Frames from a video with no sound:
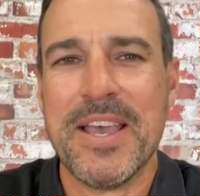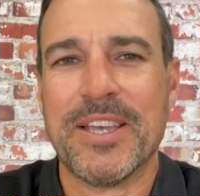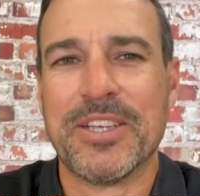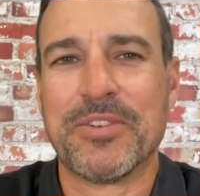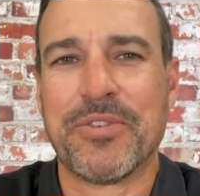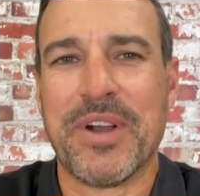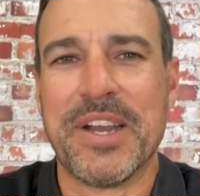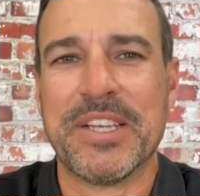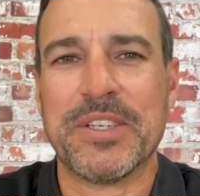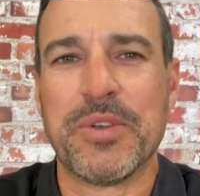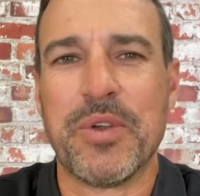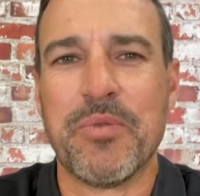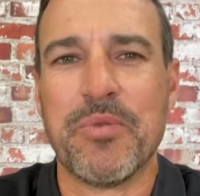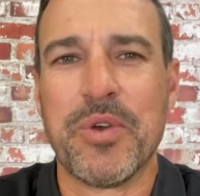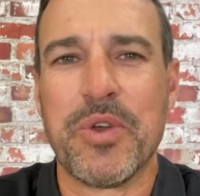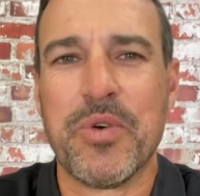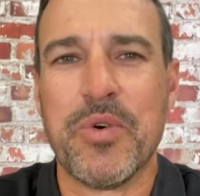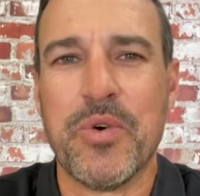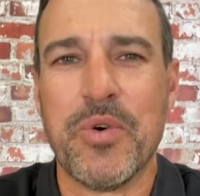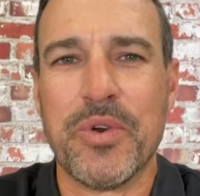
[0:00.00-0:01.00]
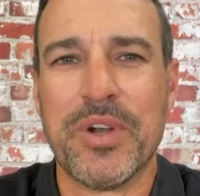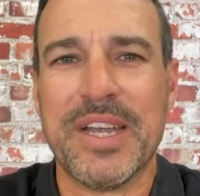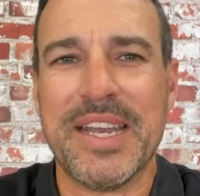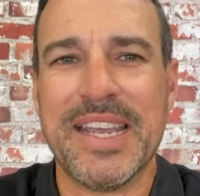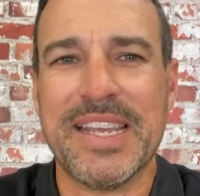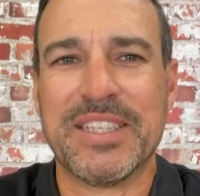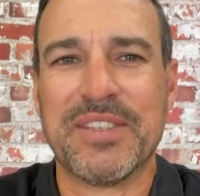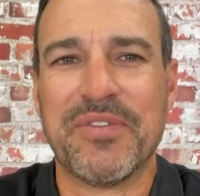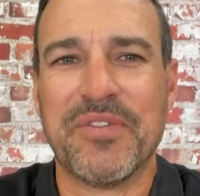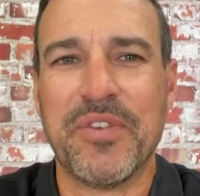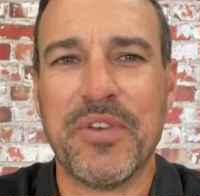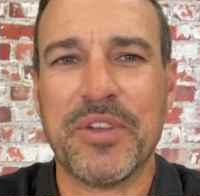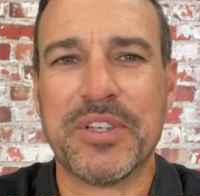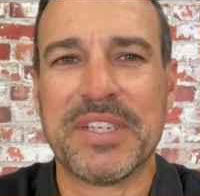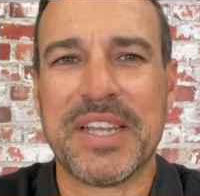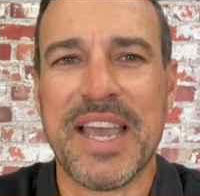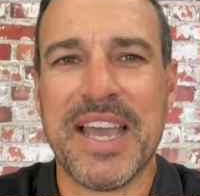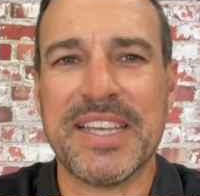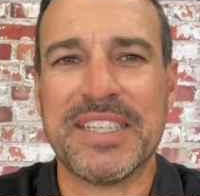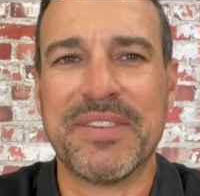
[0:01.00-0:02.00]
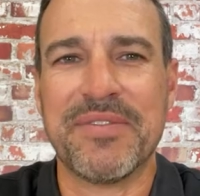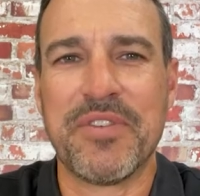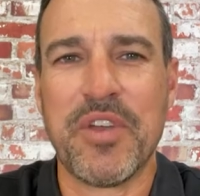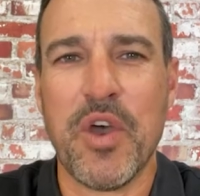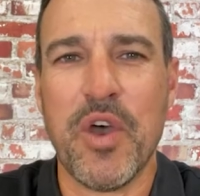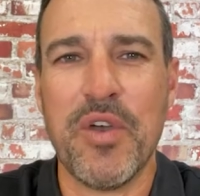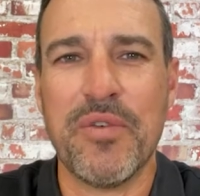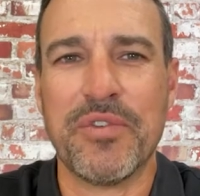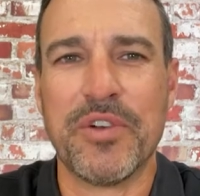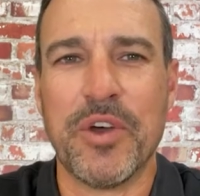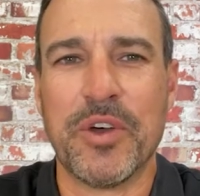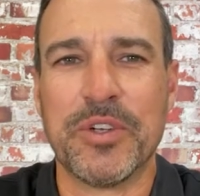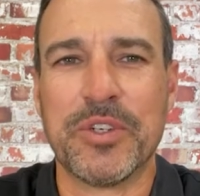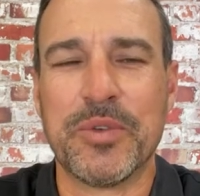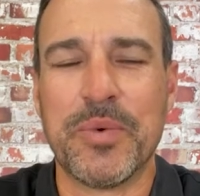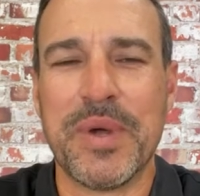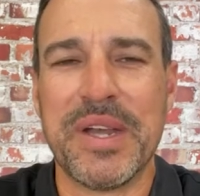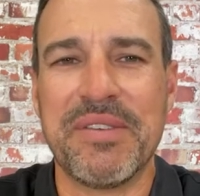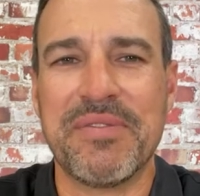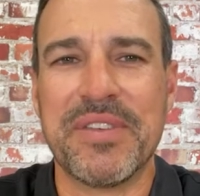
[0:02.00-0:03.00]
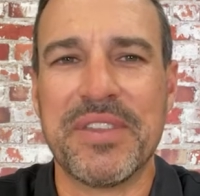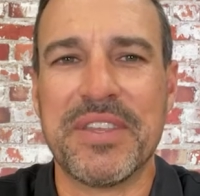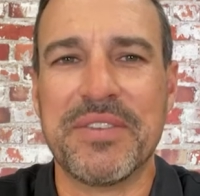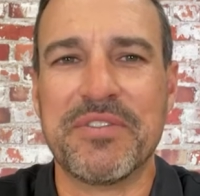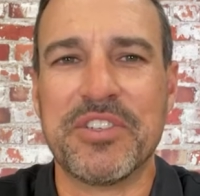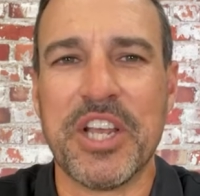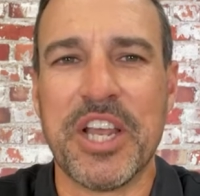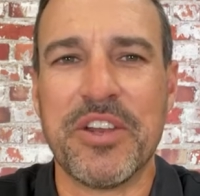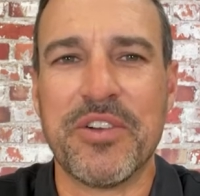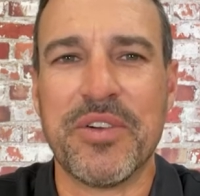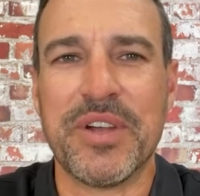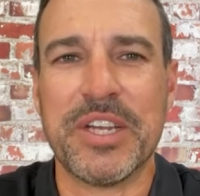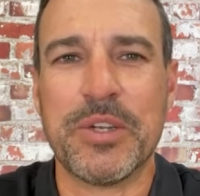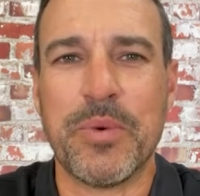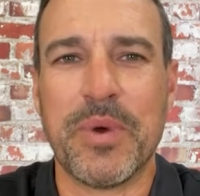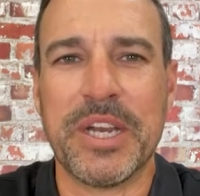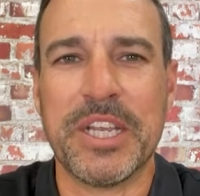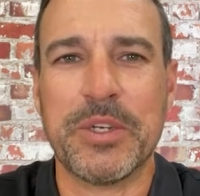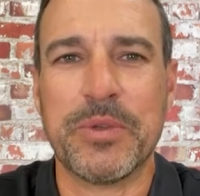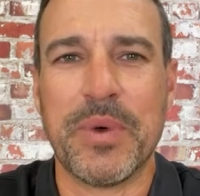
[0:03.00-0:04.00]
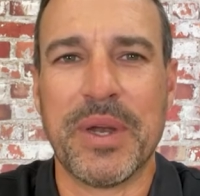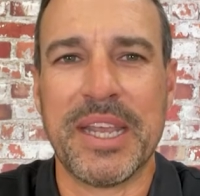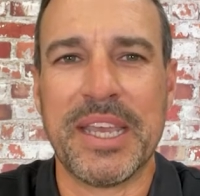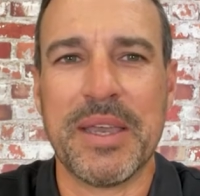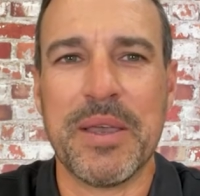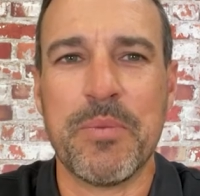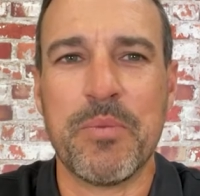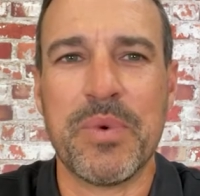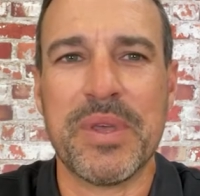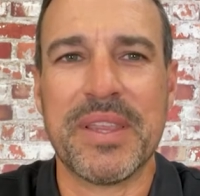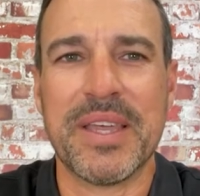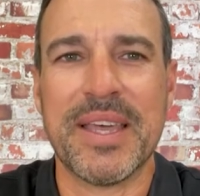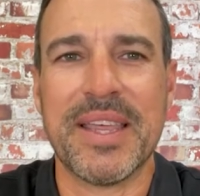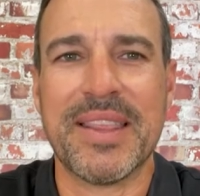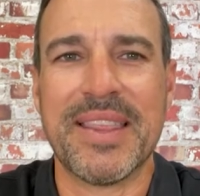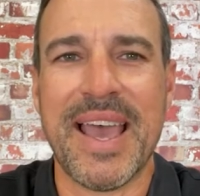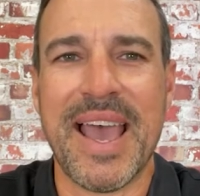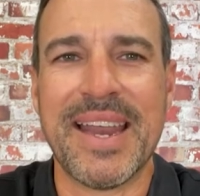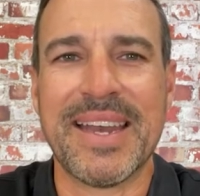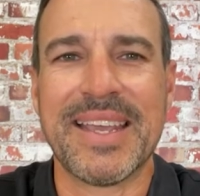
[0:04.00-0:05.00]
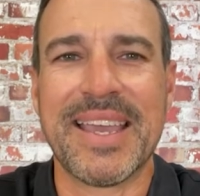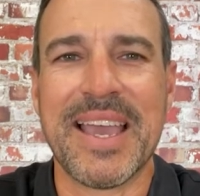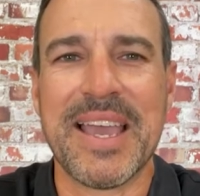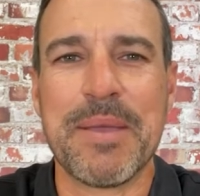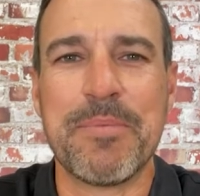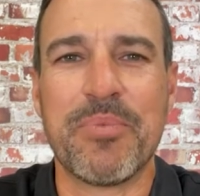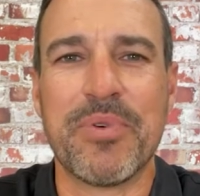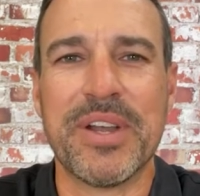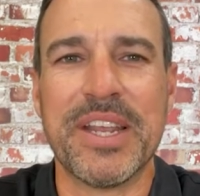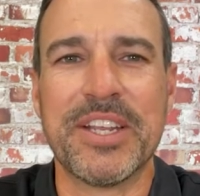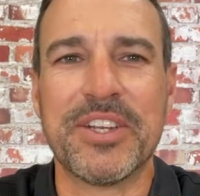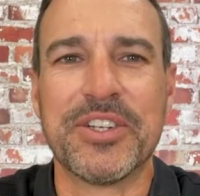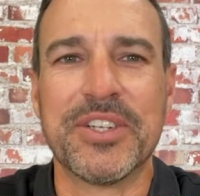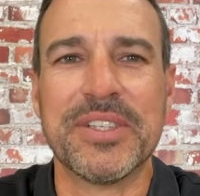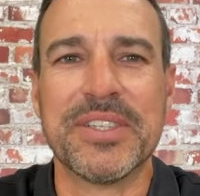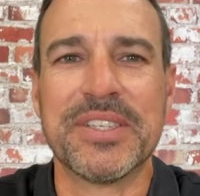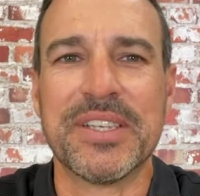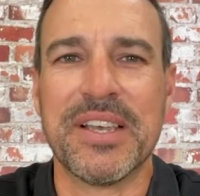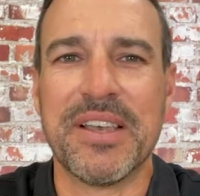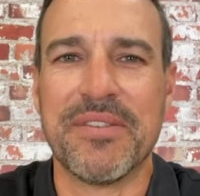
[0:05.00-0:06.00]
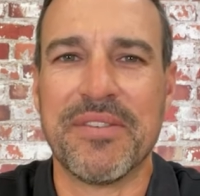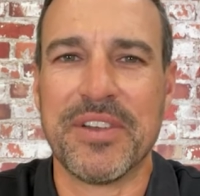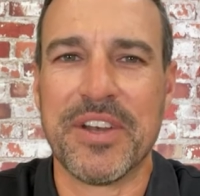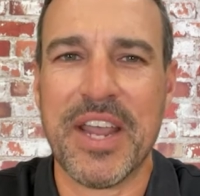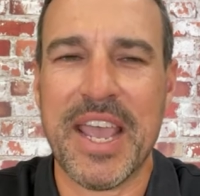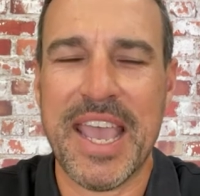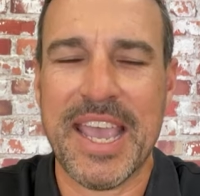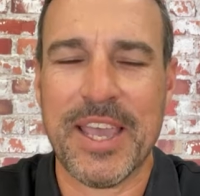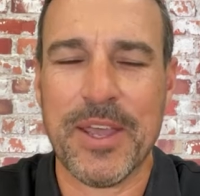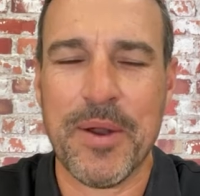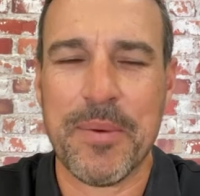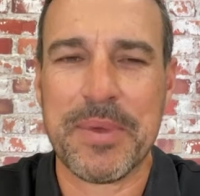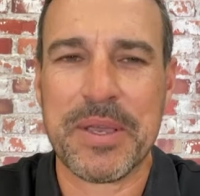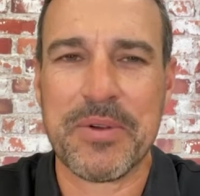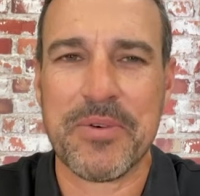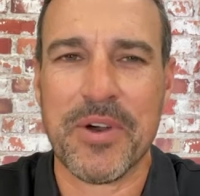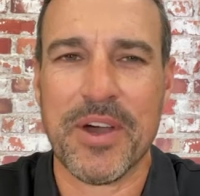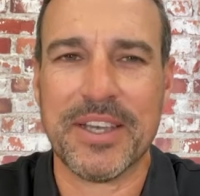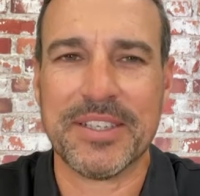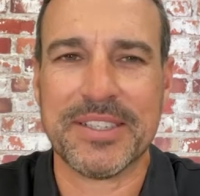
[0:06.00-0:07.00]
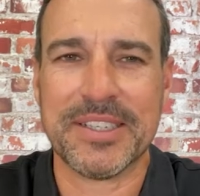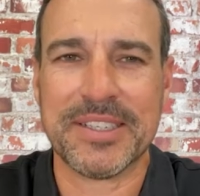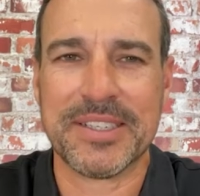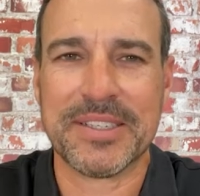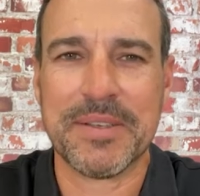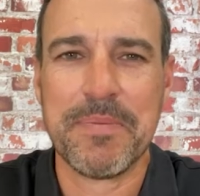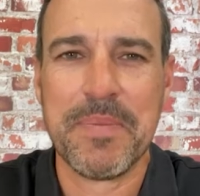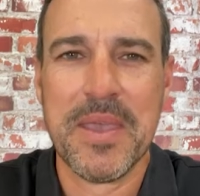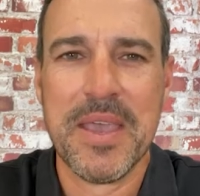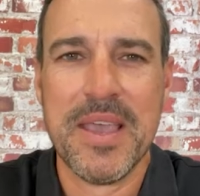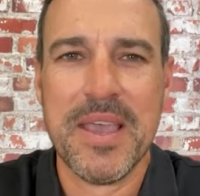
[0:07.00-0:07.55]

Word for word: Australia's recorded its first case of COVID on 25th of January 2020, and with that came predictions of an economic crisis.